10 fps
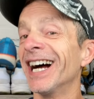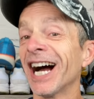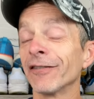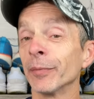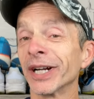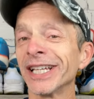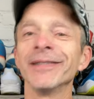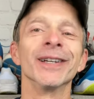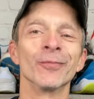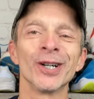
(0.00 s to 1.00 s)
Hi
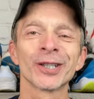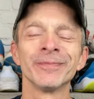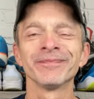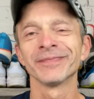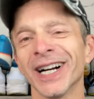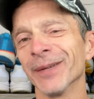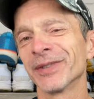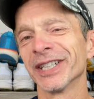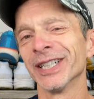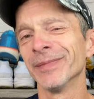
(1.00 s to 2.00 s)
everybody and welcome. I'm
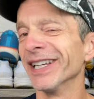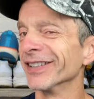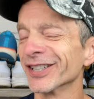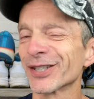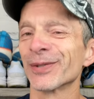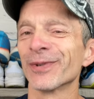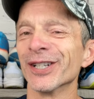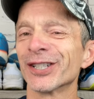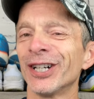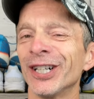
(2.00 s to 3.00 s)
Tim and this is
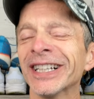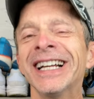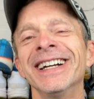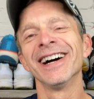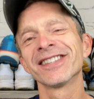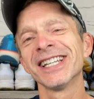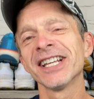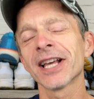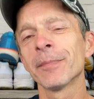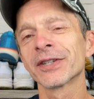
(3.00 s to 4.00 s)
Run Tall. On
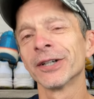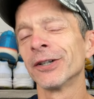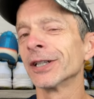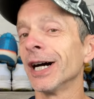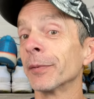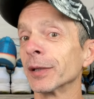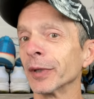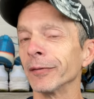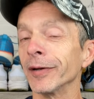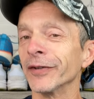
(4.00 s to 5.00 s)
today's episode, I'm going to
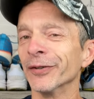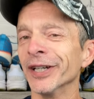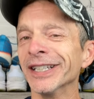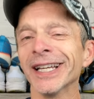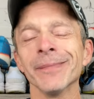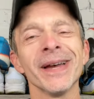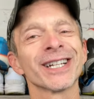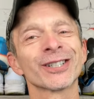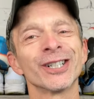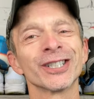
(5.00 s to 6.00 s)
be reviewing a
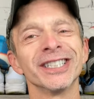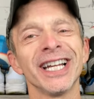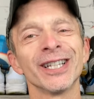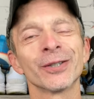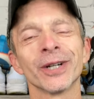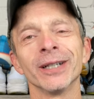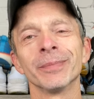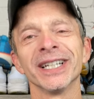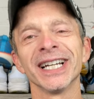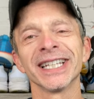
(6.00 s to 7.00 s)
Max Cushion Daily Trainer
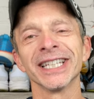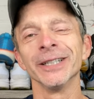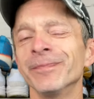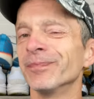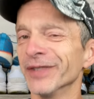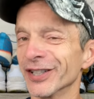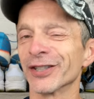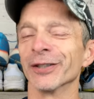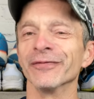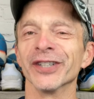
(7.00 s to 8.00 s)
by Nike. It's
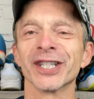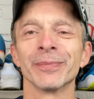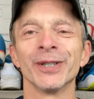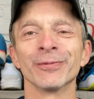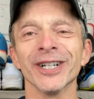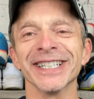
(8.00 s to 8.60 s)
their Invincible Run.